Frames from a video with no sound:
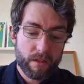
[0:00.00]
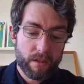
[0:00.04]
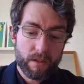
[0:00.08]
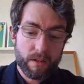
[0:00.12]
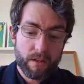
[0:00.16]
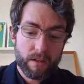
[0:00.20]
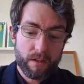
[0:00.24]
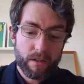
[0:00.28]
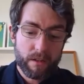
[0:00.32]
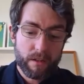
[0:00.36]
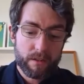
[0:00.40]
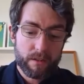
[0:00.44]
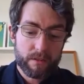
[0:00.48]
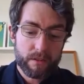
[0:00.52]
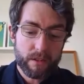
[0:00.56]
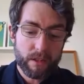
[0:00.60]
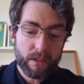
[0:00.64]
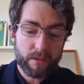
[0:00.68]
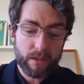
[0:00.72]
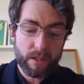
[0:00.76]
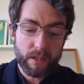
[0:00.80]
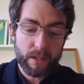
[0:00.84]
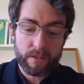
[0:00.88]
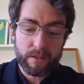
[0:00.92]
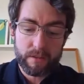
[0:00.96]
So
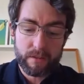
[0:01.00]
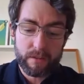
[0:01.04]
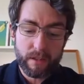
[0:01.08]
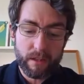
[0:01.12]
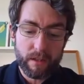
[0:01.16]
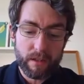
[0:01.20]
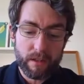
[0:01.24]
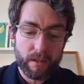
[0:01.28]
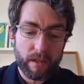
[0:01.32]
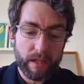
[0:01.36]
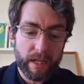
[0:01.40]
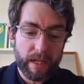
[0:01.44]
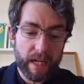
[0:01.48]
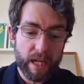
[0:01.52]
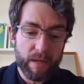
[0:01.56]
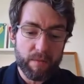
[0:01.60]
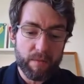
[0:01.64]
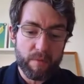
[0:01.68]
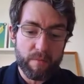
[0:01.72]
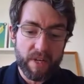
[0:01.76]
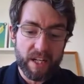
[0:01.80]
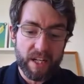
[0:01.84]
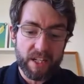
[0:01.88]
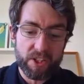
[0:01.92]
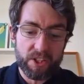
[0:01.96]
as Amy
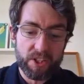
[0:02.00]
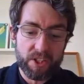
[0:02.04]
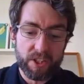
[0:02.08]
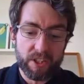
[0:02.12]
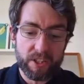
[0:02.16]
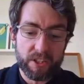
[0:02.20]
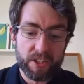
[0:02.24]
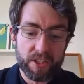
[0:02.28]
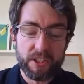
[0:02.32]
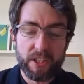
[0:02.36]
mentioned,